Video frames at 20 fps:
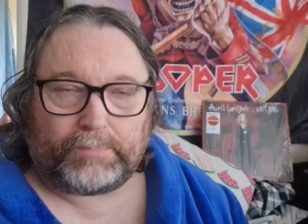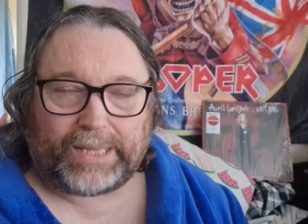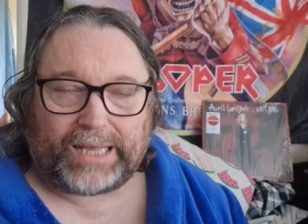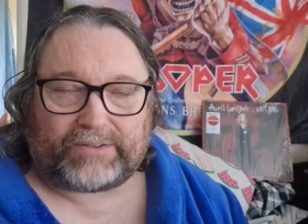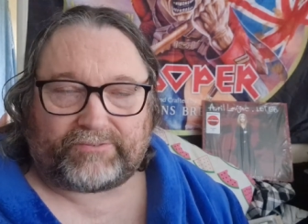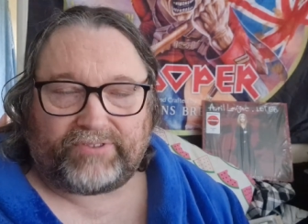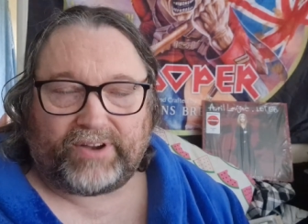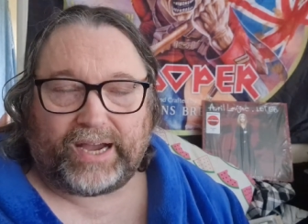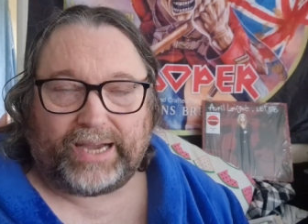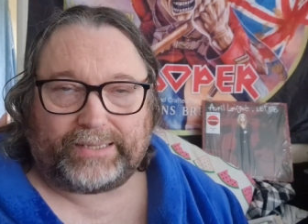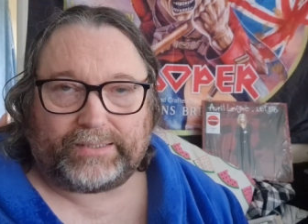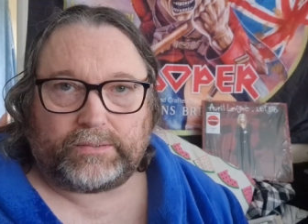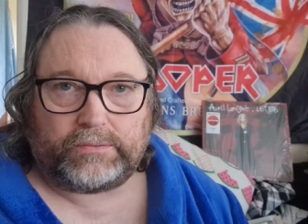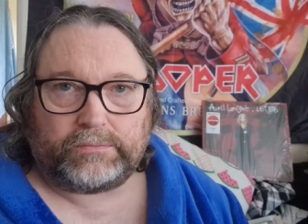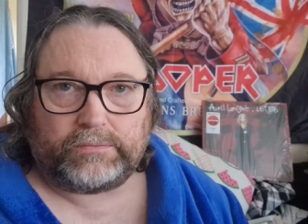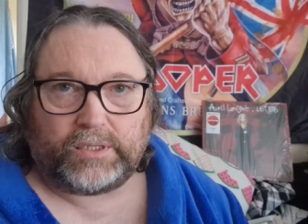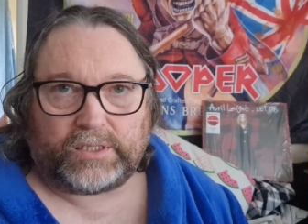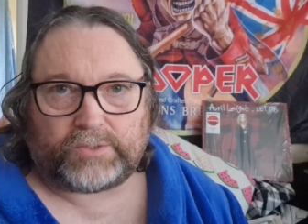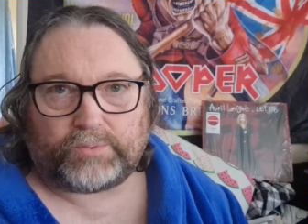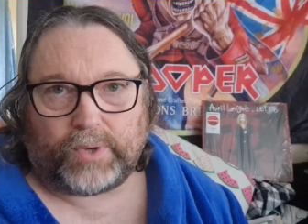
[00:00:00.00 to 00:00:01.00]
Black
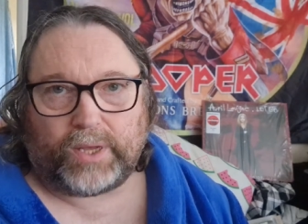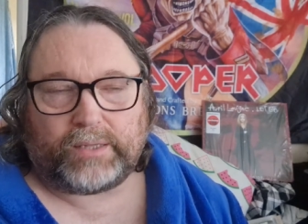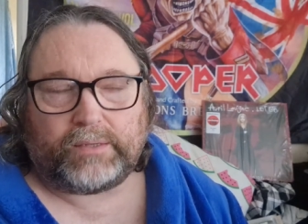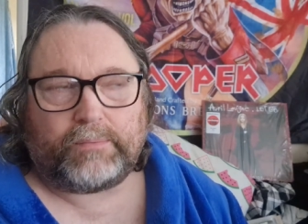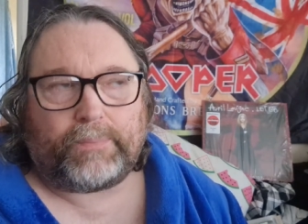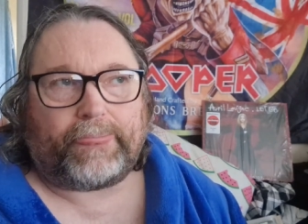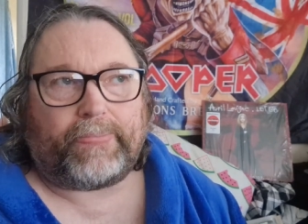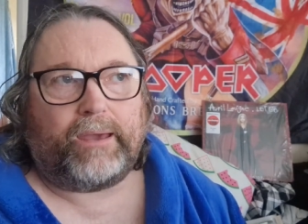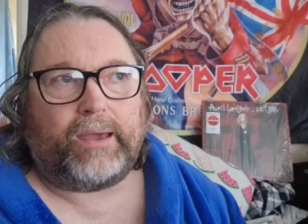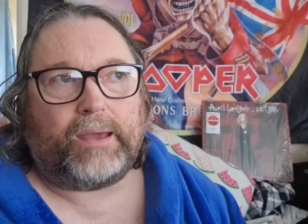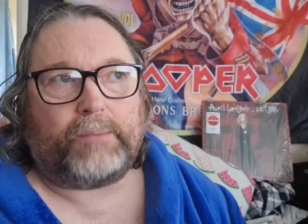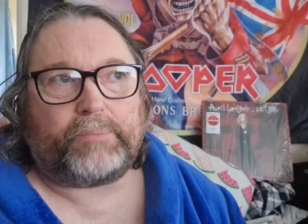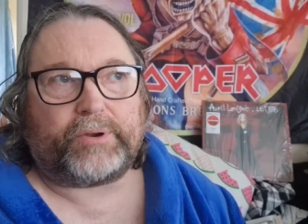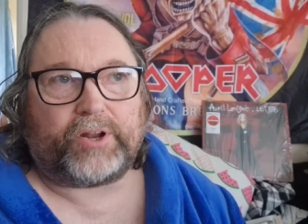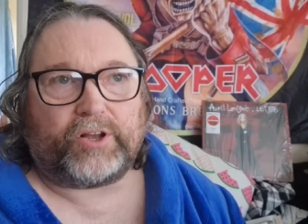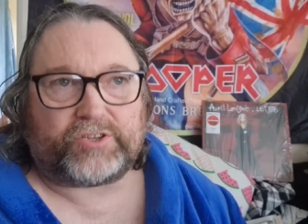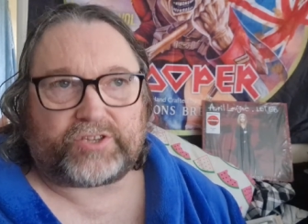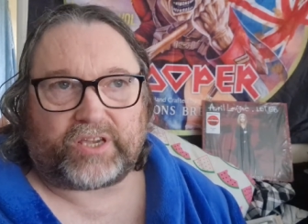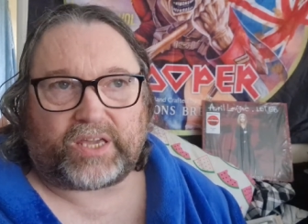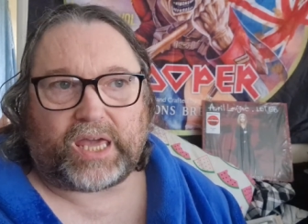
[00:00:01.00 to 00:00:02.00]
vinyl as well,
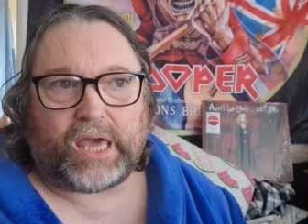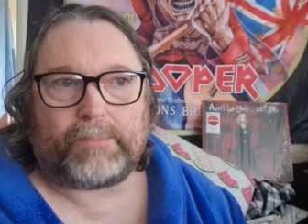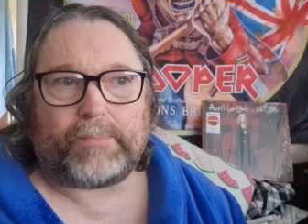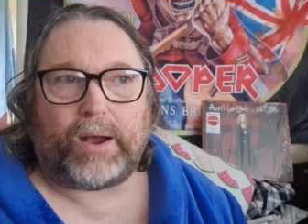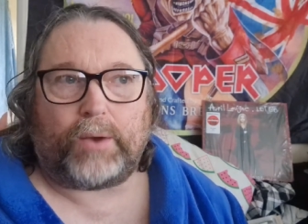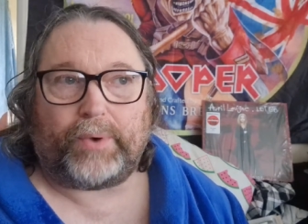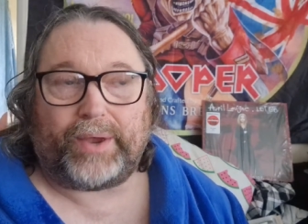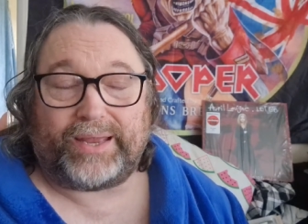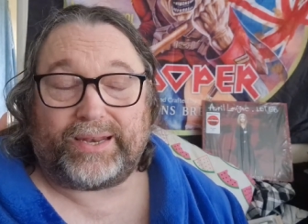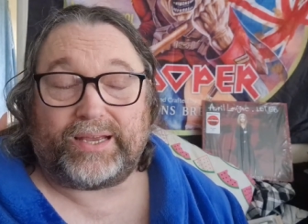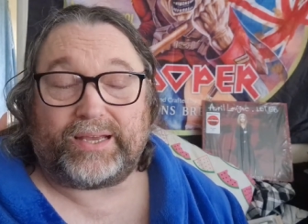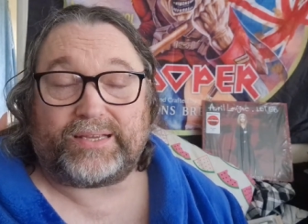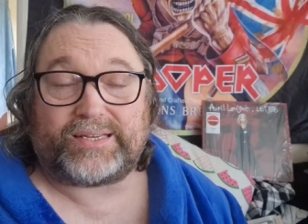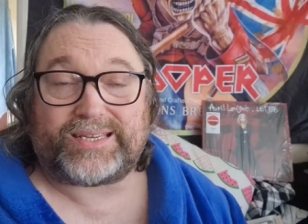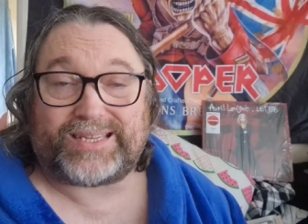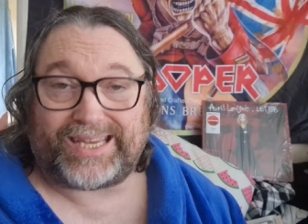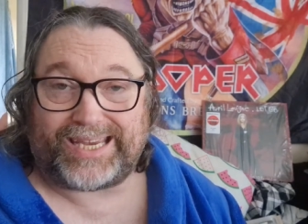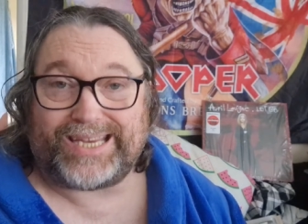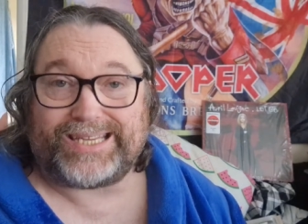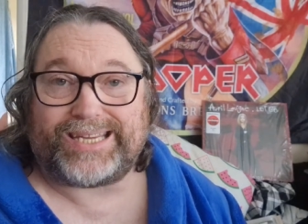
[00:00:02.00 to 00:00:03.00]
but also came out in
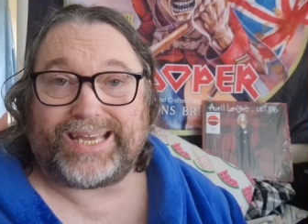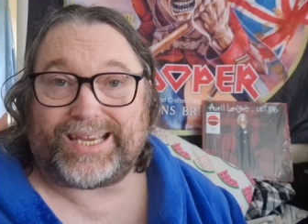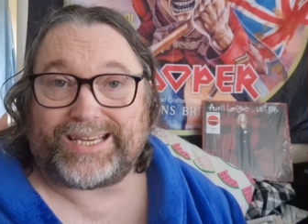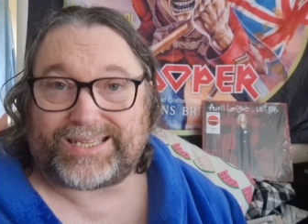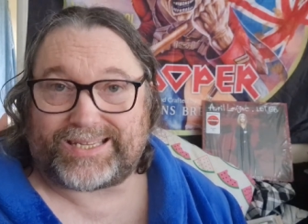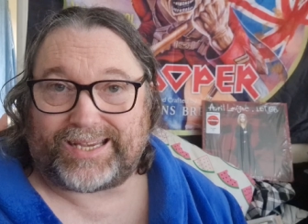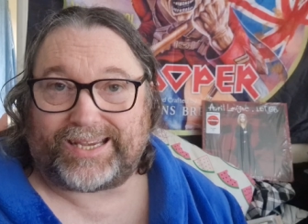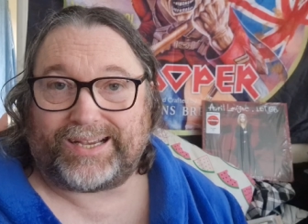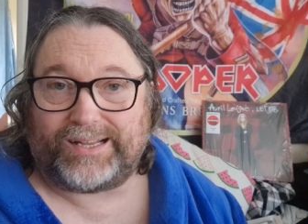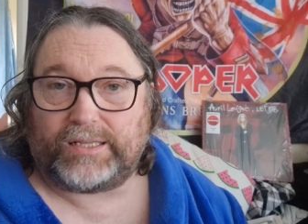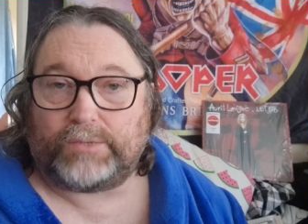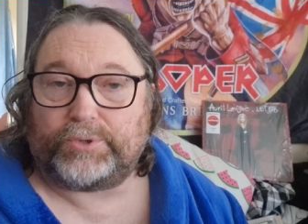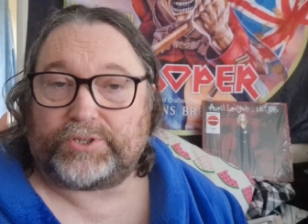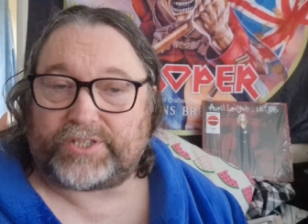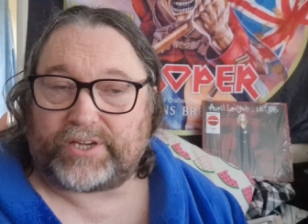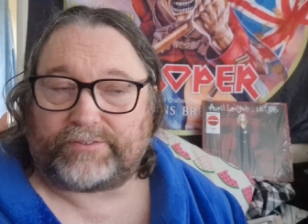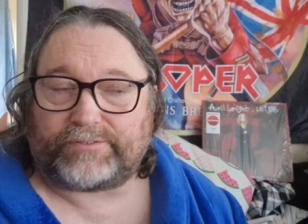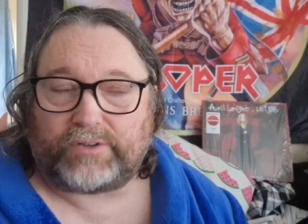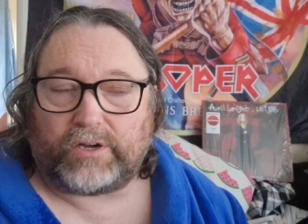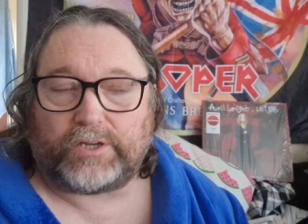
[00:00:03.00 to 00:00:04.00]
a CD single,
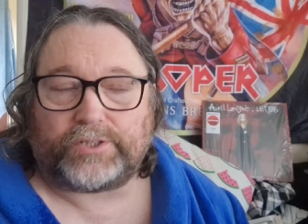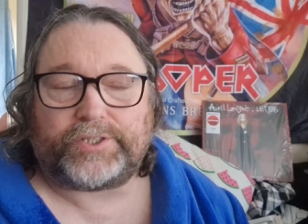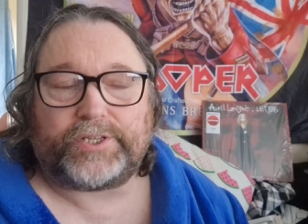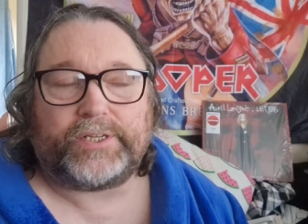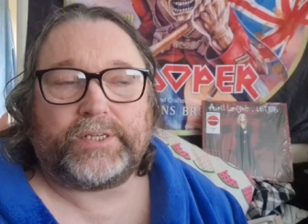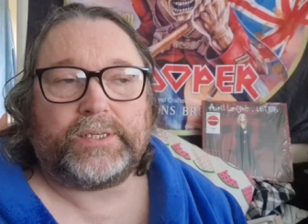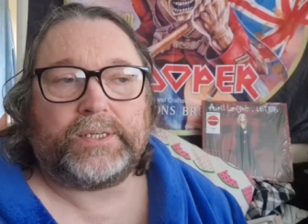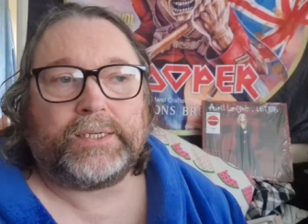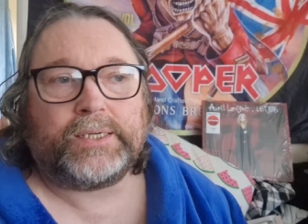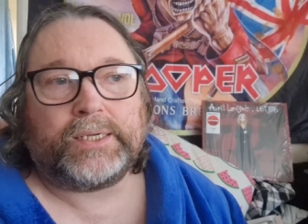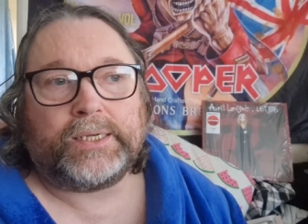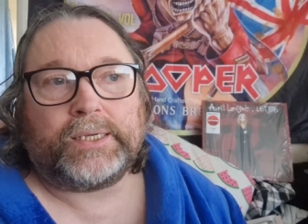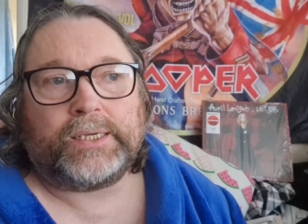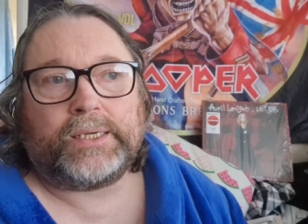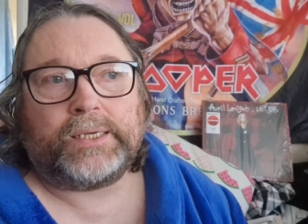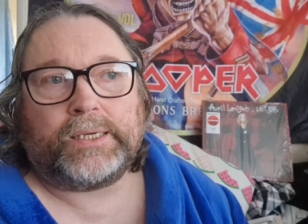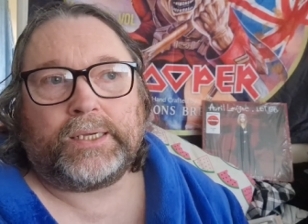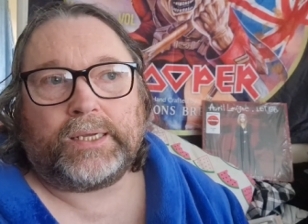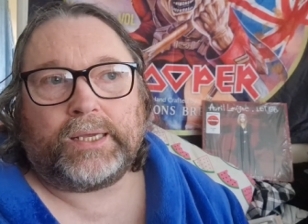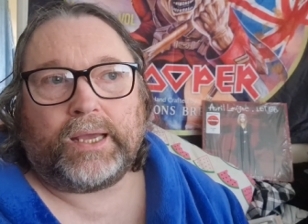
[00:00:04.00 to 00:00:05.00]
which I've got.
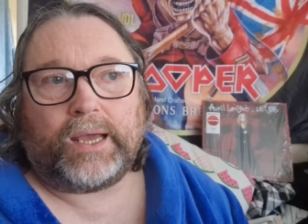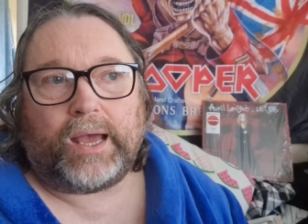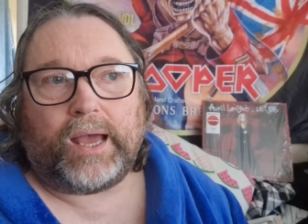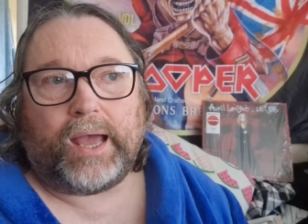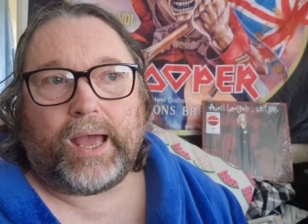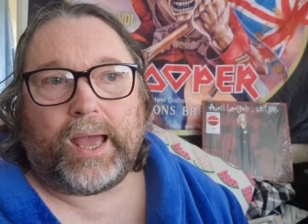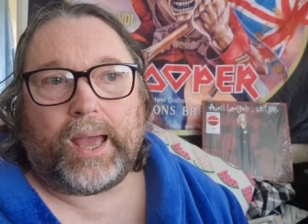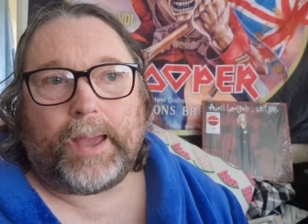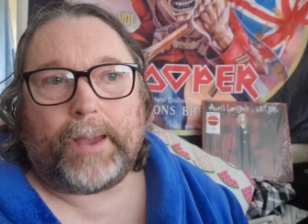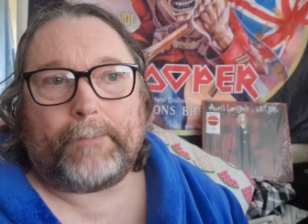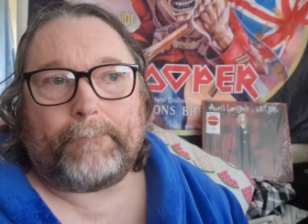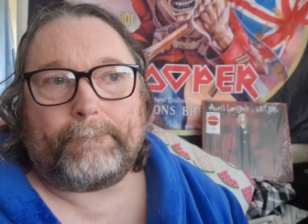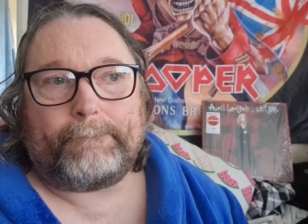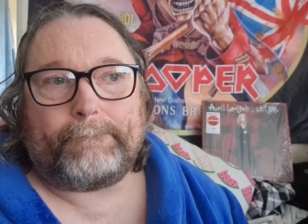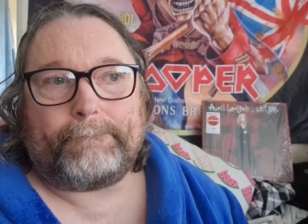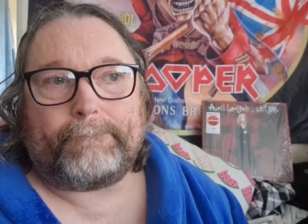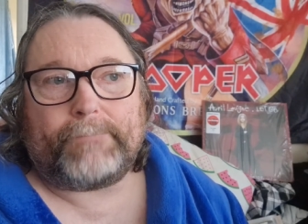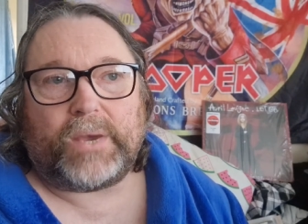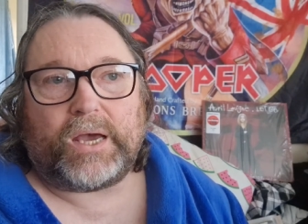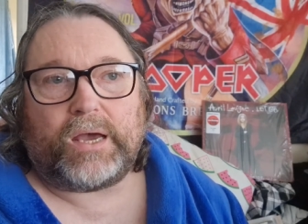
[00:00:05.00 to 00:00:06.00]

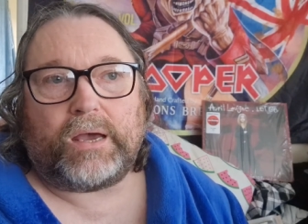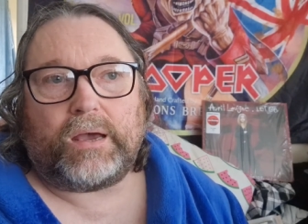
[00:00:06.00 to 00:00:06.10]
12-inch